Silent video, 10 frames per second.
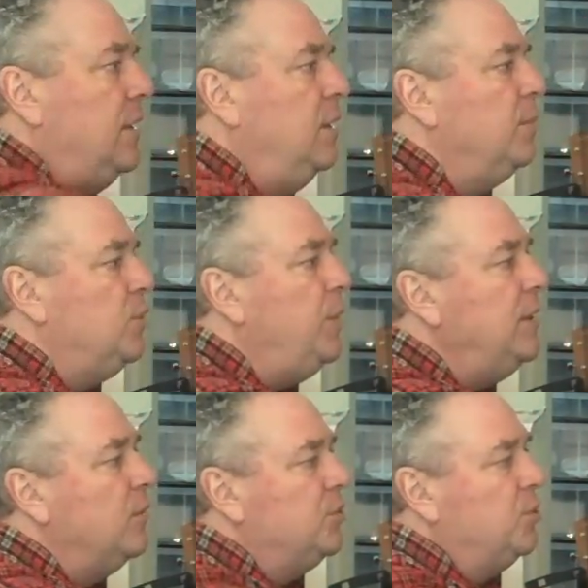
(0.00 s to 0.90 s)
in
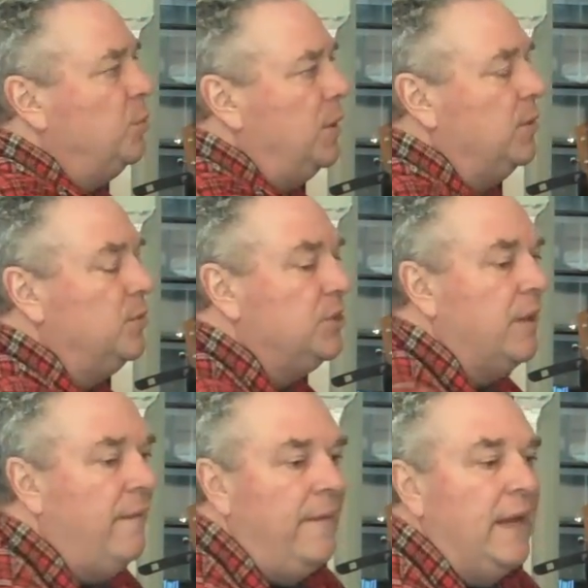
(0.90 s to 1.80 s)
between those two balloons
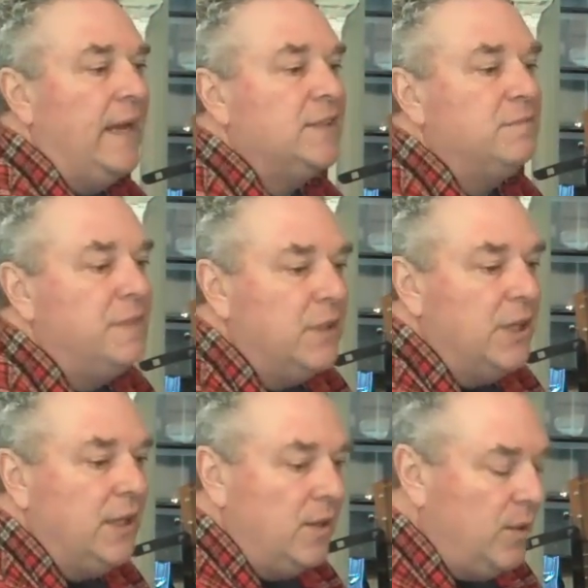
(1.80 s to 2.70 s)
has
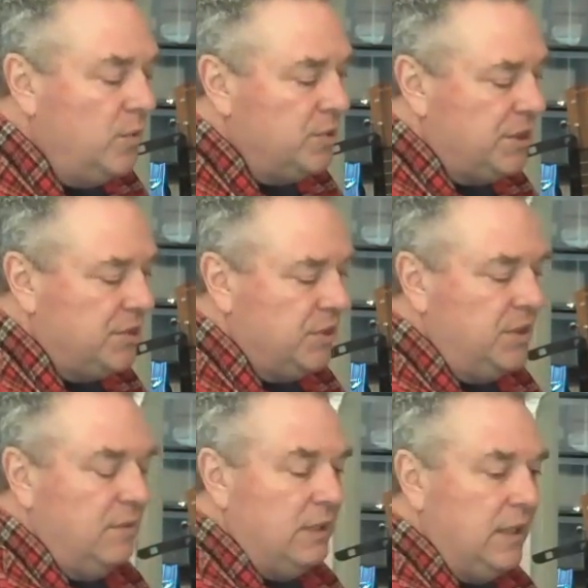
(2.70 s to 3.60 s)
very low
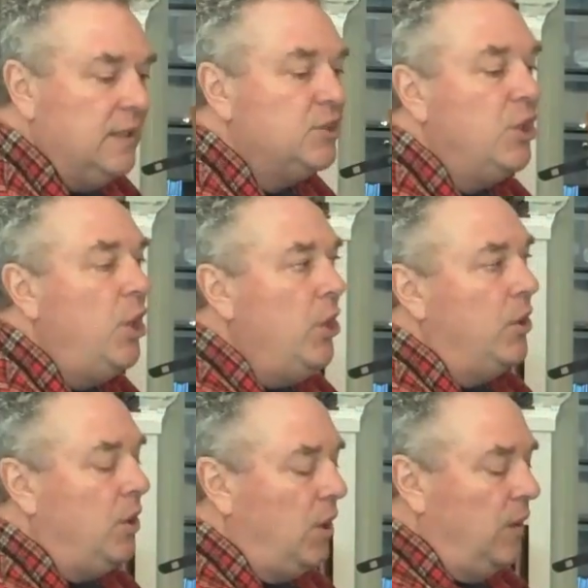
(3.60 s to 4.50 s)
sensitivity. It's a
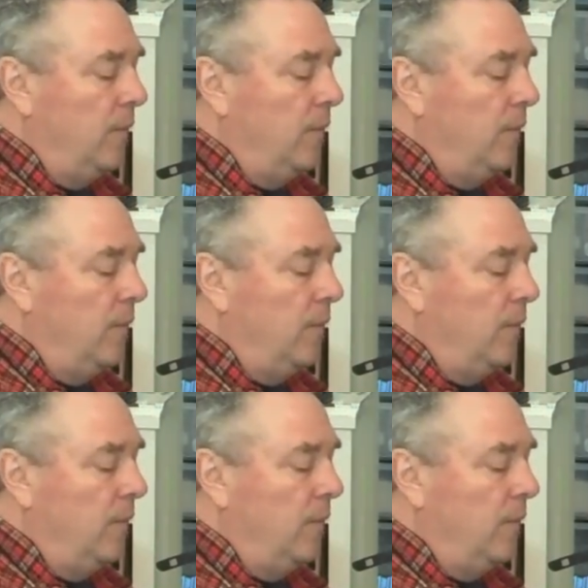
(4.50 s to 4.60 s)
null.